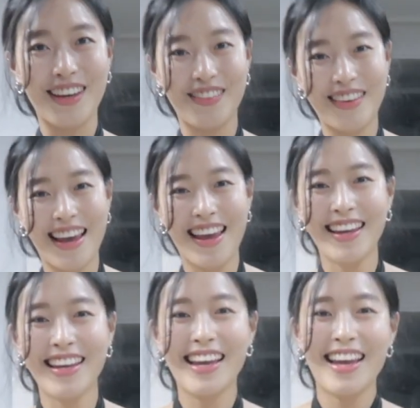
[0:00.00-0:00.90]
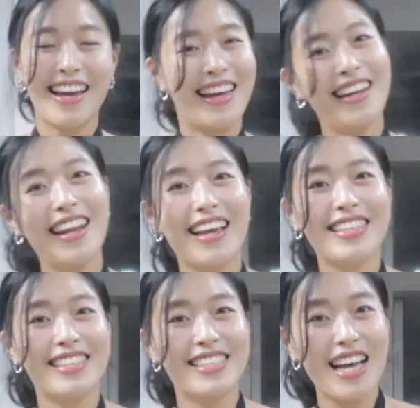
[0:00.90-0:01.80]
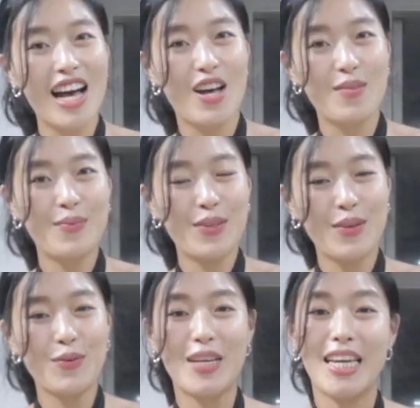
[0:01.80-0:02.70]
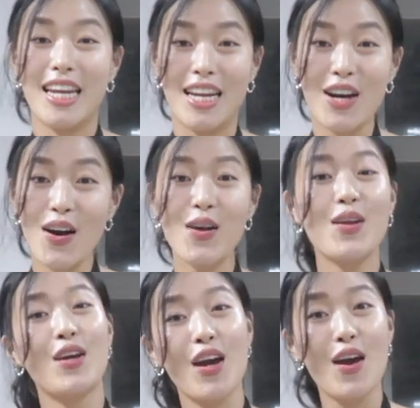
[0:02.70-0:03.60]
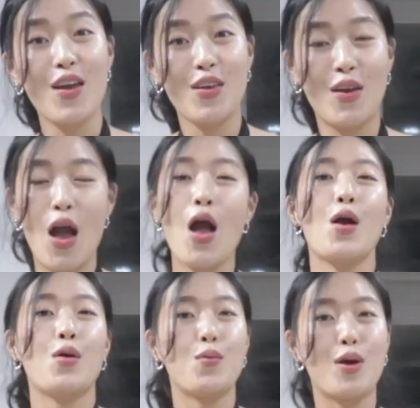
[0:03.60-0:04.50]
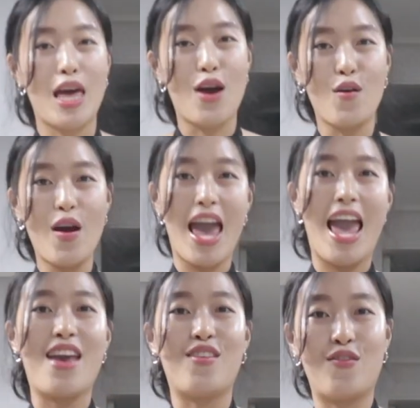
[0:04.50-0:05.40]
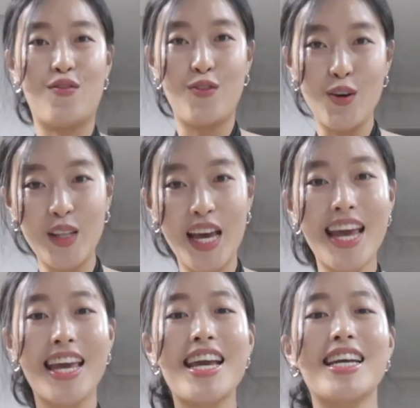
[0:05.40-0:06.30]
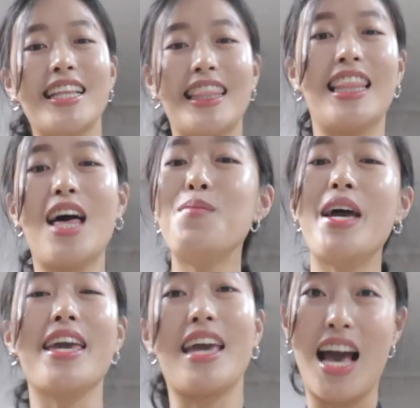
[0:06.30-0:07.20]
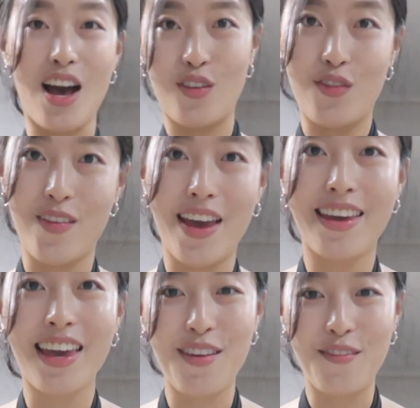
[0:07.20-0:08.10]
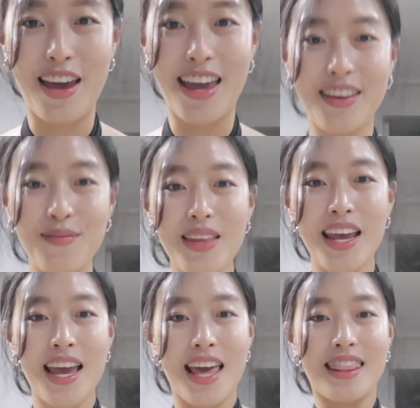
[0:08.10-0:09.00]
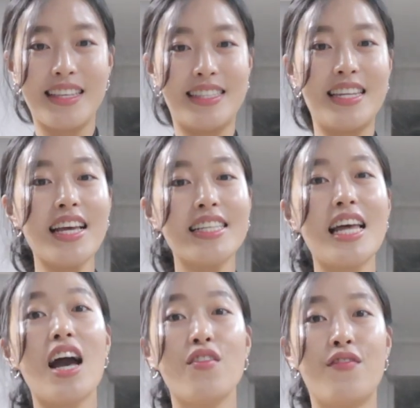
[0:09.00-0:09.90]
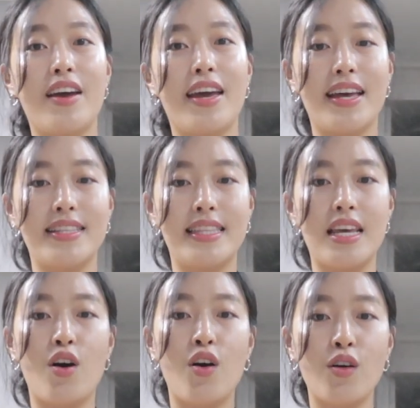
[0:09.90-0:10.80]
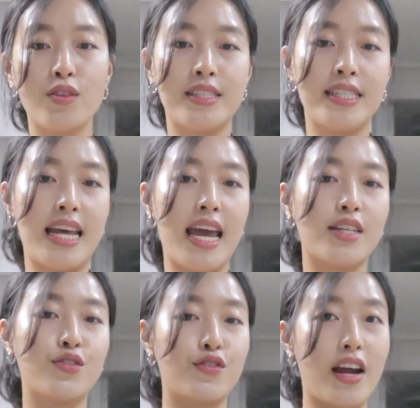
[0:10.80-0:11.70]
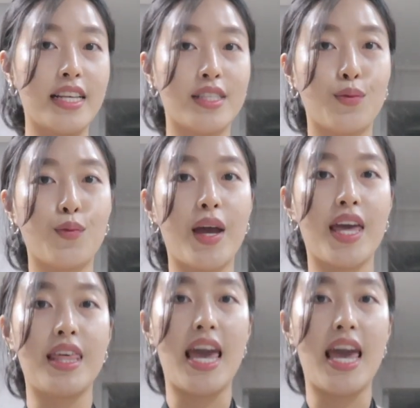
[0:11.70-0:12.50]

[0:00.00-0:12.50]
Okay. Next up, we cannot go without a fully clubbing outfit, can we? This next outfit is the halter neck dress with